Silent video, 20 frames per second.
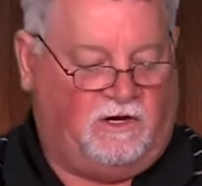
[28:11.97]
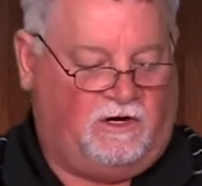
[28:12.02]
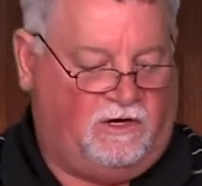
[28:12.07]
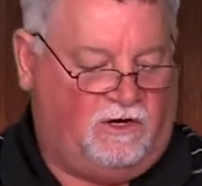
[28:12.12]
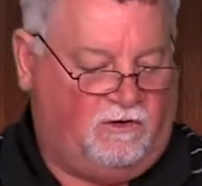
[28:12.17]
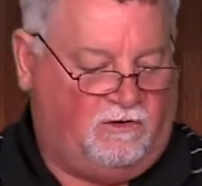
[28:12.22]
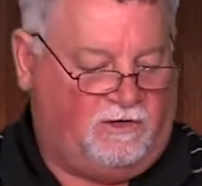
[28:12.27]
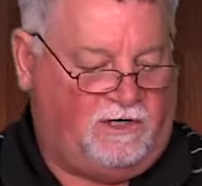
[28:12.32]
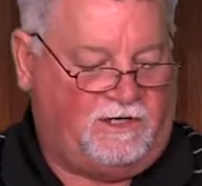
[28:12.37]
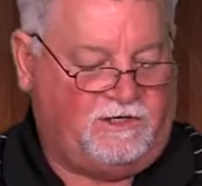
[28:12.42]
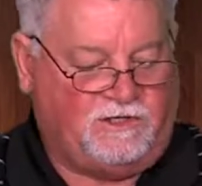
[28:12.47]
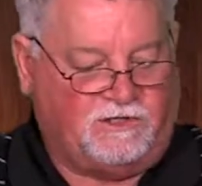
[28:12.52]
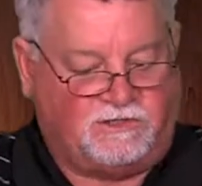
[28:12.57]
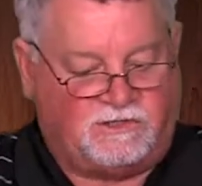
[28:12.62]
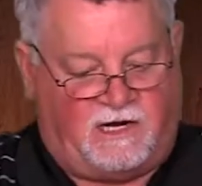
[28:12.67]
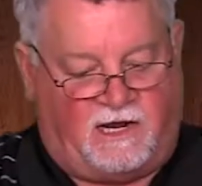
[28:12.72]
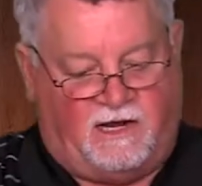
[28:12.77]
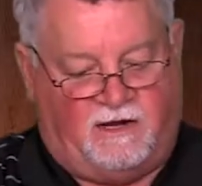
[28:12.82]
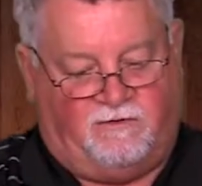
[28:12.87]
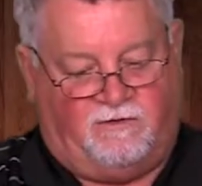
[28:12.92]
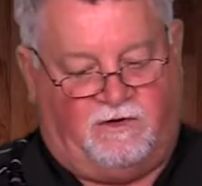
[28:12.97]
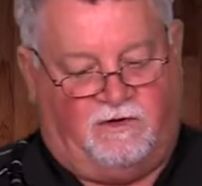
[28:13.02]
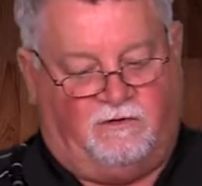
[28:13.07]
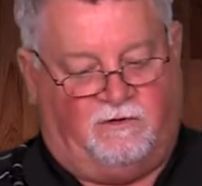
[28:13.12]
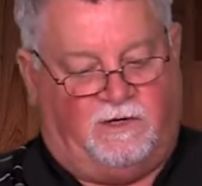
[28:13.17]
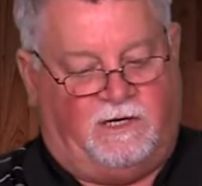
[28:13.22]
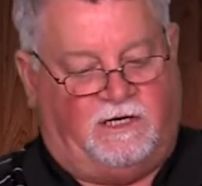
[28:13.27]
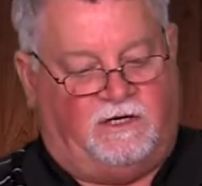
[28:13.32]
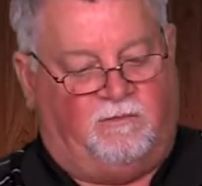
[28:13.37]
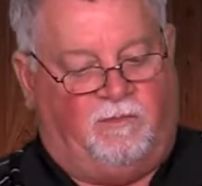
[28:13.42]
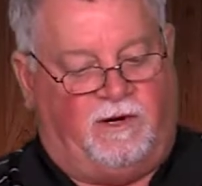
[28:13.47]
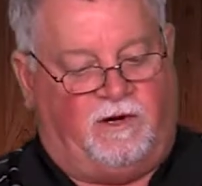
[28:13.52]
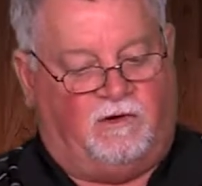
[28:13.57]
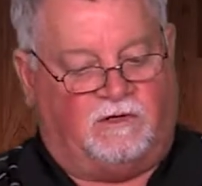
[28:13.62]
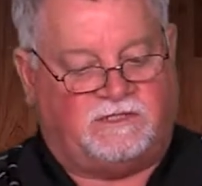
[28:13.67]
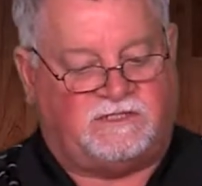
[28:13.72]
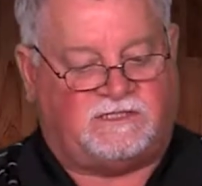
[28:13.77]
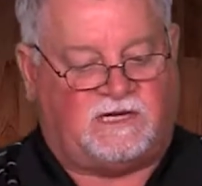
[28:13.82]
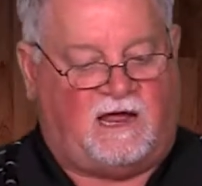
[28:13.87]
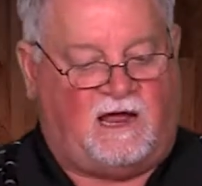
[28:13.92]
You'll need to be
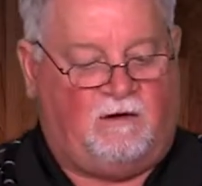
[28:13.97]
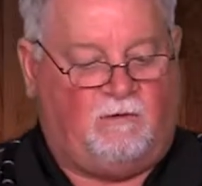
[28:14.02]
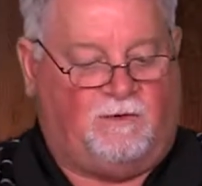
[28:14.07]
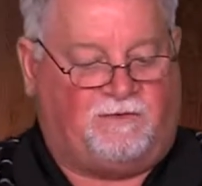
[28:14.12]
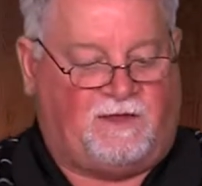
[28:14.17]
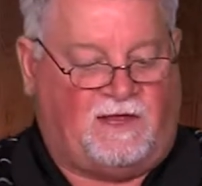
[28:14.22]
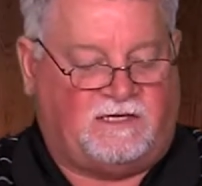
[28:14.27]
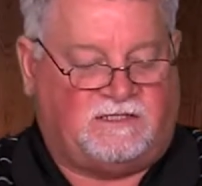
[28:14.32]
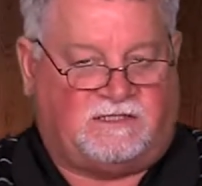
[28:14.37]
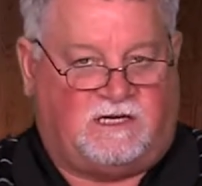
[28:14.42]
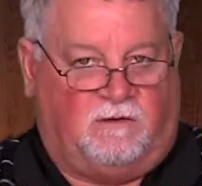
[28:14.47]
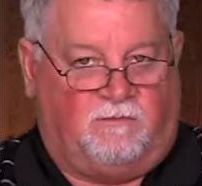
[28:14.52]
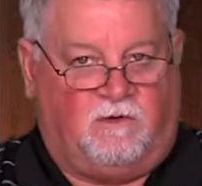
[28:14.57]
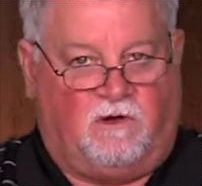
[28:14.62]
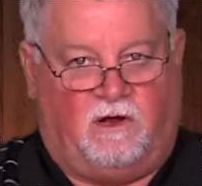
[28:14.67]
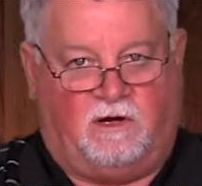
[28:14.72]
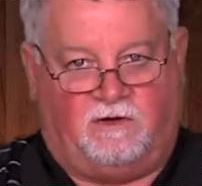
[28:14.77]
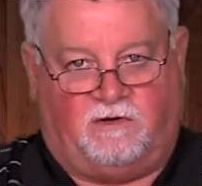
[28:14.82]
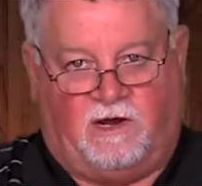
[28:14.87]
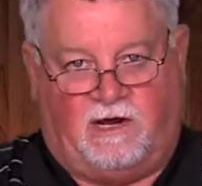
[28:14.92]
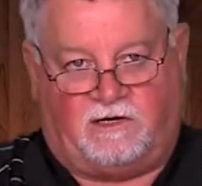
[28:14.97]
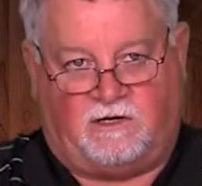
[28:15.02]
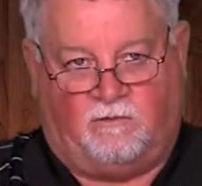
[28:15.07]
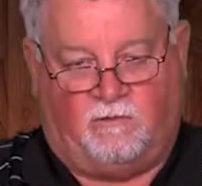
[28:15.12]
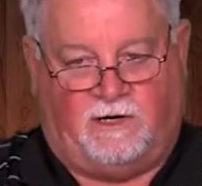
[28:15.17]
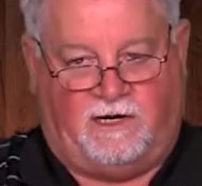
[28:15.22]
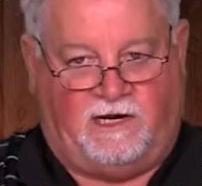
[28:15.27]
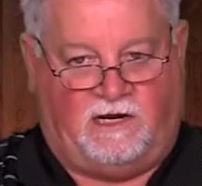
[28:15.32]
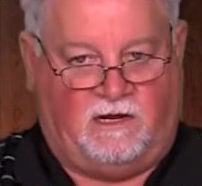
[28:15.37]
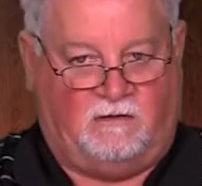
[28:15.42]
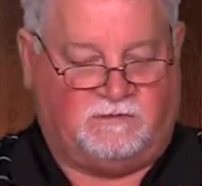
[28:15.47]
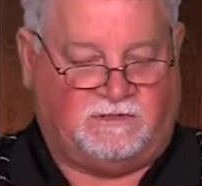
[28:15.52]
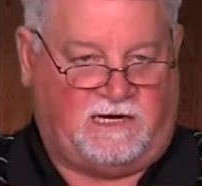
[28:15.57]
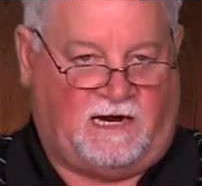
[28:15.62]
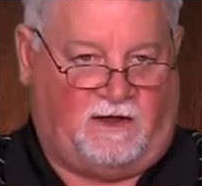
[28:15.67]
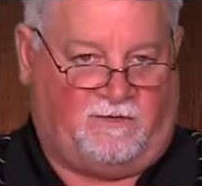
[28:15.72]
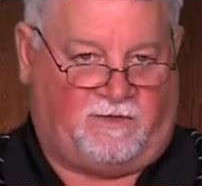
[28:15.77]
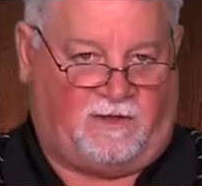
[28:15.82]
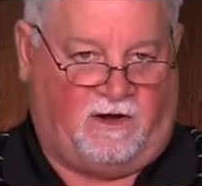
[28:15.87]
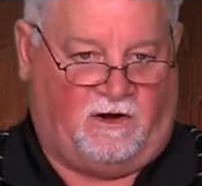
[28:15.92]
on site with that subcontractor when he comes
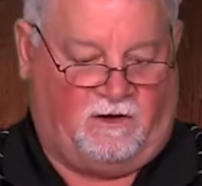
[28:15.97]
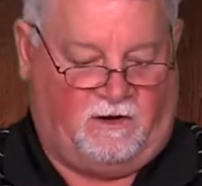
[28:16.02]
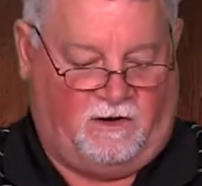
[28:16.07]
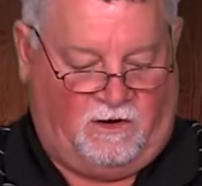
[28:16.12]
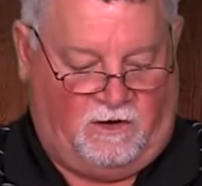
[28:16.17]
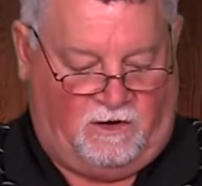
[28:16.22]
out there.